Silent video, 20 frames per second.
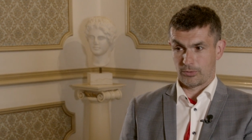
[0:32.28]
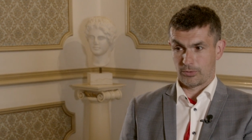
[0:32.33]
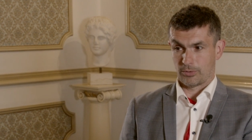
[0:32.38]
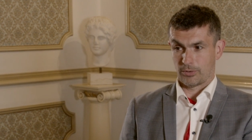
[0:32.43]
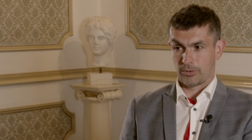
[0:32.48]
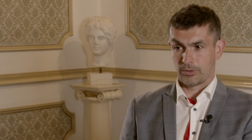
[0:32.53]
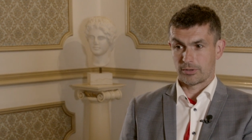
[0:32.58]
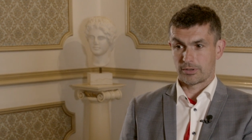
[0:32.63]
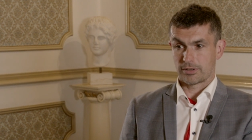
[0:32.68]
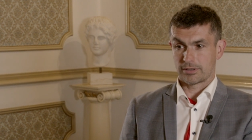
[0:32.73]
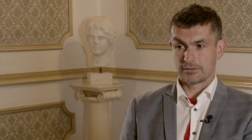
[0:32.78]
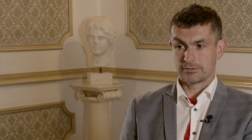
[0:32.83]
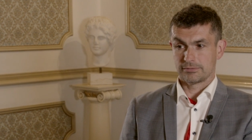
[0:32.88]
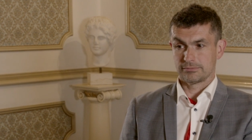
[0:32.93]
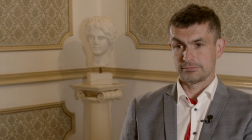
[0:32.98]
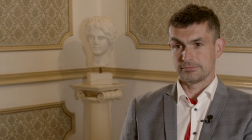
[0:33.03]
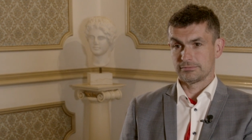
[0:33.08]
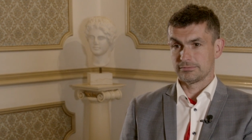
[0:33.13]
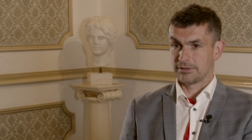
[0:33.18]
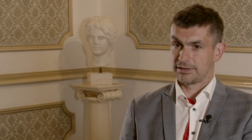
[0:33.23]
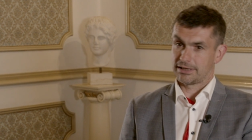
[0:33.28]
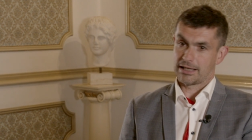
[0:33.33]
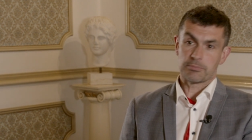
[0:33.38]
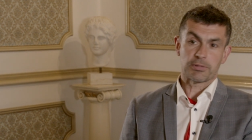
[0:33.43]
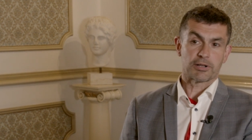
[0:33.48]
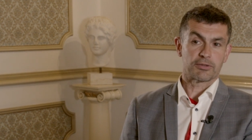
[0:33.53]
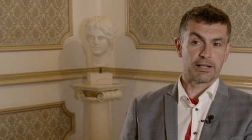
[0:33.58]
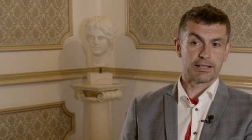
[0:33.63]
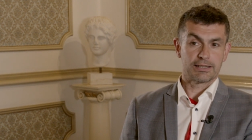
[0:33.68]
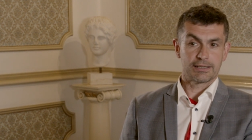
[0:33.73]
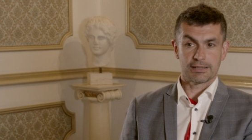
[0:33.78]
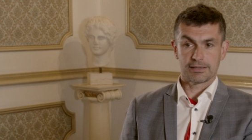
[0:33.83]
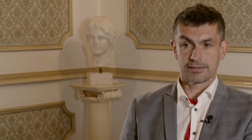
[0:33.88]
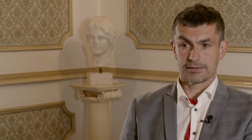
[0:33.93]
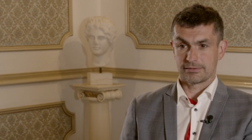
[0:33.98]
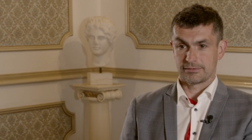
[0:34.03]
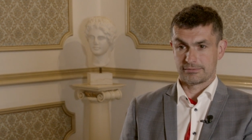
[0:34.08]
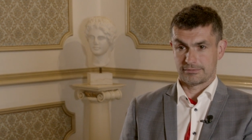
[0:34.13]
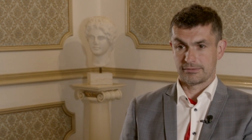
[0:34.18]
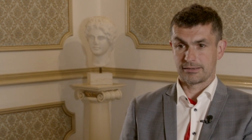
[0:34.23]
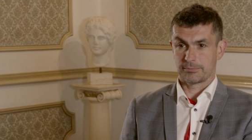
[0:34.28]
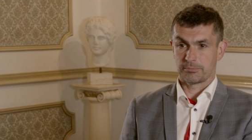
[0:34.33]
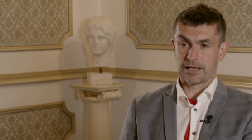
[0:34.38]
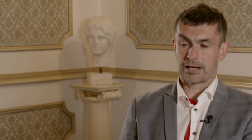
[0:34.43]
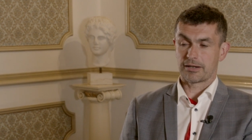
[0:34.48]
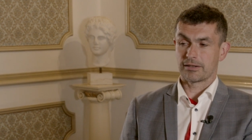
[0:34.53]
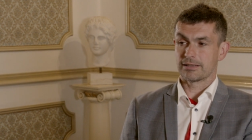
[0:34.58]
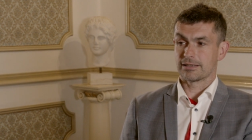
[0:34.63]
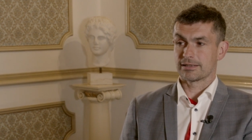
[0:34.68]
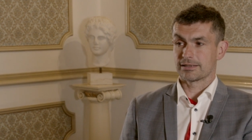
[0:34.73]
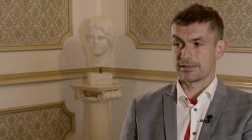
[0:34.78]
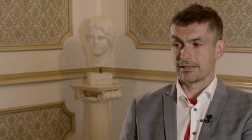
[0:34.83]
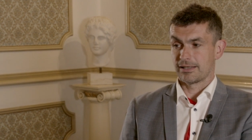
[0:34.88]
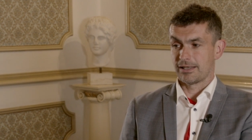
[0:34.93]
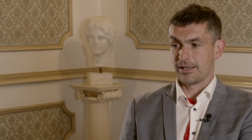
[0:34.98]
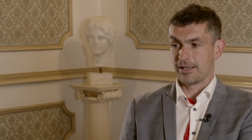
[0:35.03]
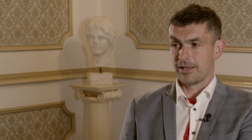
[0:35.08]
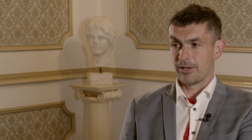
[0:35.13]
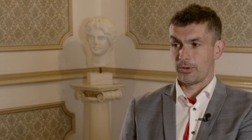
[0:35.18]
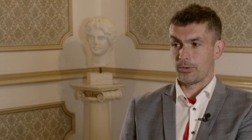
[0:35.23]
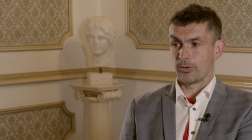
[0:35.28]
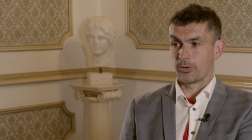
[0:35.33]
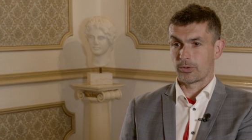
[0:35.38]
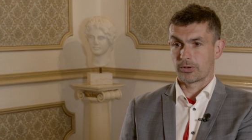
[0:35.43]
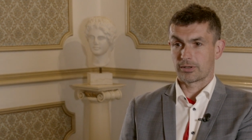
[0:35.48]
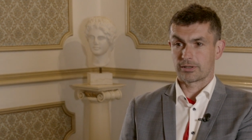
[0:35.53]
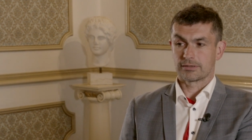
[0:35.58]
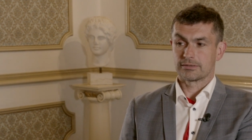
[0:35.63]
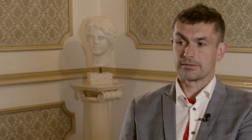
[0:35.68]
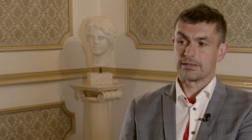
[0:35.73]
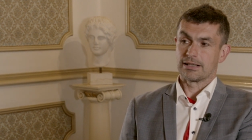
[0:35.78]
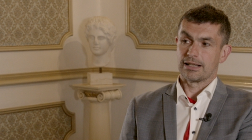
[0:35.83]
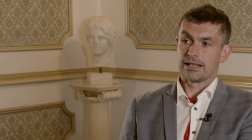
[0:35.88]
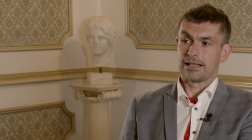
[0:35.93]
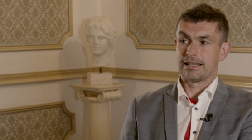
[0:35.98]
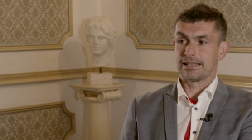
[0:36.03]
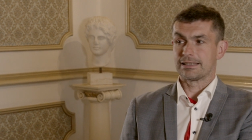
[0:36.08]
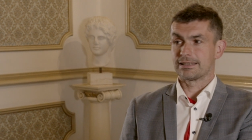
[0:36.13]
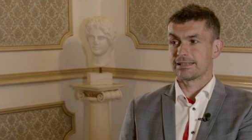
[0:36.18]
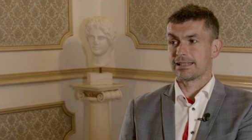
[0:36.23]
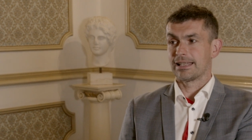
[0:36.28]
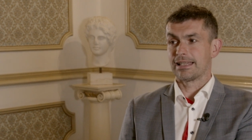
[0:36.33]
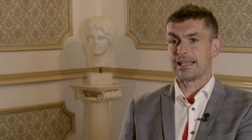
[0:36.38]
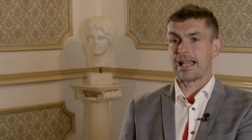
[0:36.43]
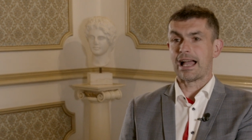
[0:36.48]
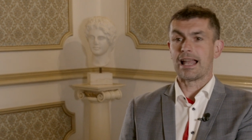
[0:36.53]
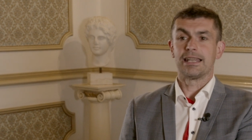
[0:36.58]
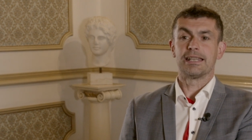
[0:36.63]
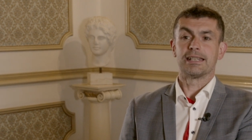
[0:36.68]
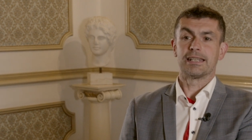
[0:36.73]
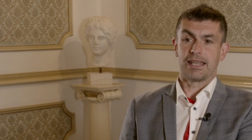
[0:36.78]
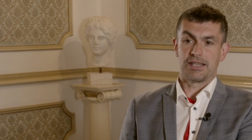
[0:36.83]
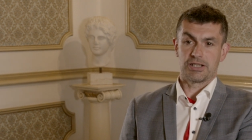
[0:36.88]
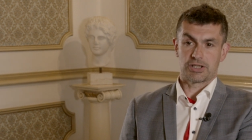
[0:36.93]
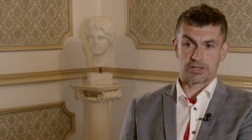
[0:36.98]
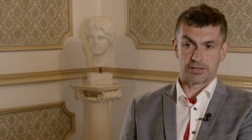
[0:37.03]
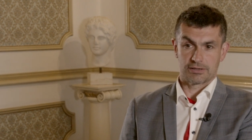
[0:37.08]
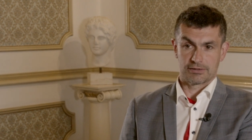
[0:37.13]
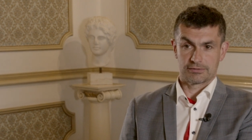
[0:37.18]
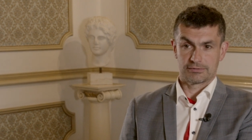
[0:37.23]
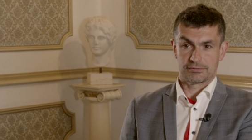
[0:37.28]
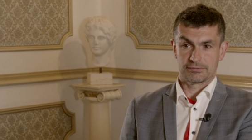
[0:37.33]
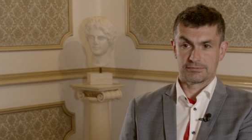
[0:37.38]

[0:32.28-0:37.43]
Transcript: or separated parents, or let's say alienation.